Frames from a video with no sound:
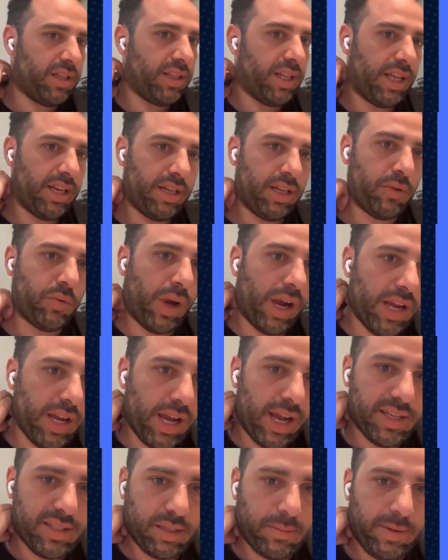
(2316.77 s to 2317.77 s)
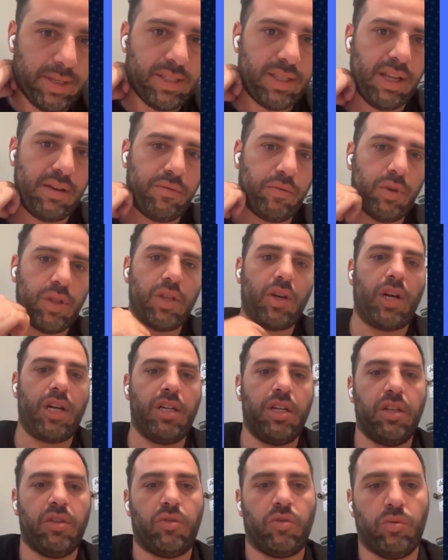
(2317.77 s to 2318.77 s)
and then I ask myself whether
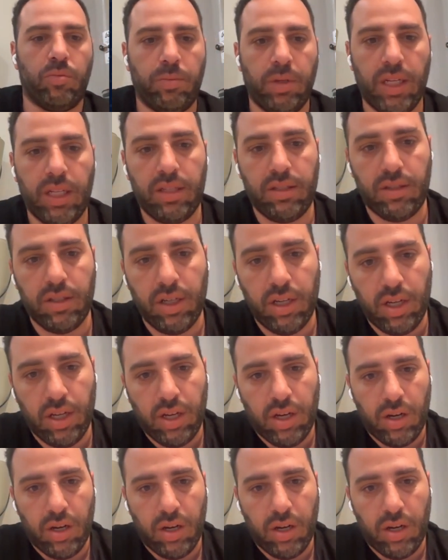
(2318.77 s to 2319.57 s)
I need to build